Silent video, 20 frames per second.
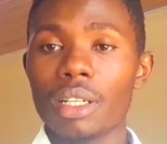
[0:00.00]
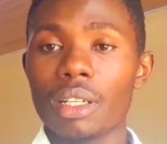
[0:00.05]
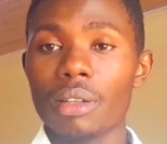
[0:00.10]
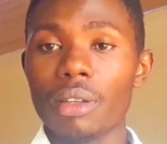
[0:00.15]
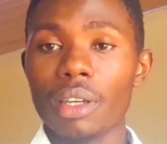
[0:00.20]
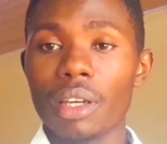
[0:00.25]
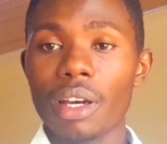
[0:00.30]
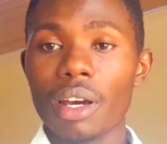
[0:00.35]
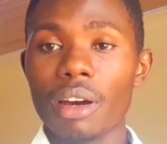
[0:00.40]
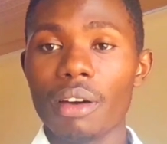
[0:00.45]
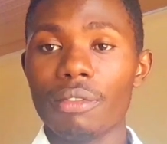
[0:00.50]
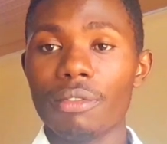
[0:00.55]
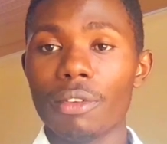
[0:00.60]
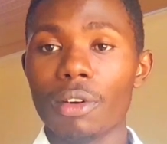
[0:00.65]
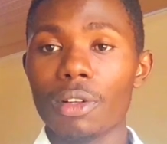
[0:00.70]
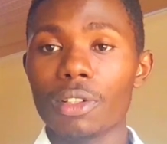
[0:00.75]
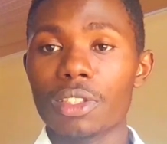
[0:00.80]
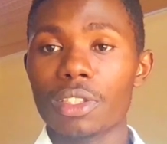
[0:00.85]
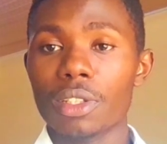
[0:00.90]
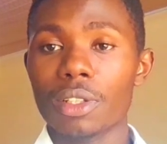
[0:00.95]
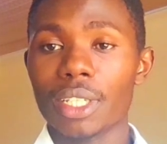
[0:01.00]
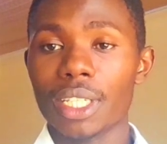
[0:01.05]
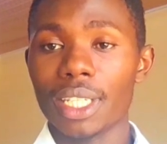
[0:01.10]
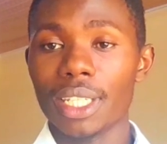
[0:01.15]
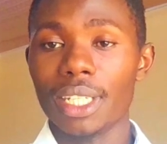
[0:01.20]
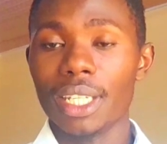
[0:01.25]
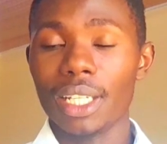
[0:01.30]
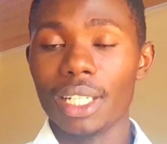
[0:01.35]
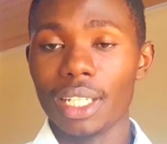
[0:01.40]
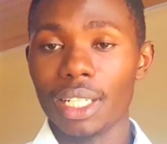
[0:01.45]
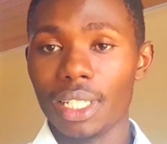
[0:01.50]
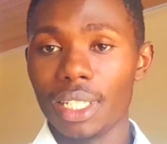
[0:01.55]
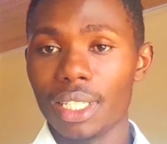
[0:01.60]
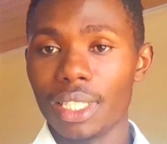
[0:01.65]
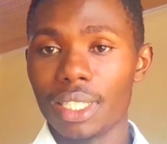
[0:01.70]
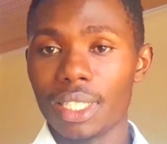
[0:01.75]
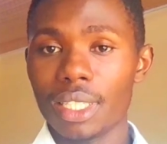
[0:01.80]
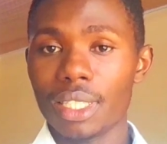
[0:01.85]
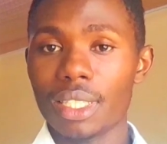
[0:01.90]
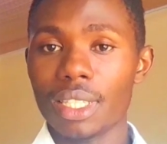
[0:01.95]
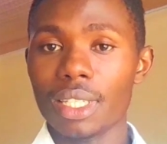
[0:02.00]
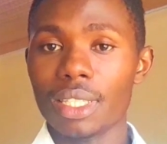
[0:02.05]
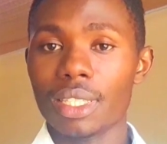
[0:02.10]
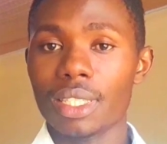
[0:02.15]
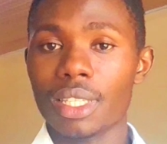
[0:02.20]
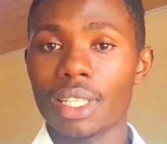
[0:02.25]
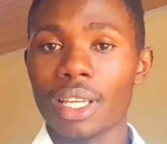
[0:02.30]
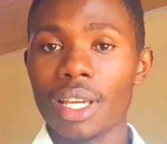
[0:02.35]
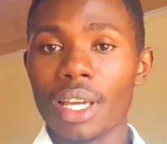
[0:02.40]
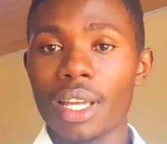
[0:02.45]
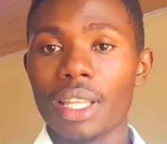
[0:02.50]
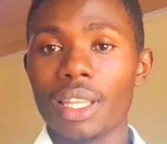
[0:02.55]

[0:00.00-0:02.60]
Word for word: we have also kidney diseases.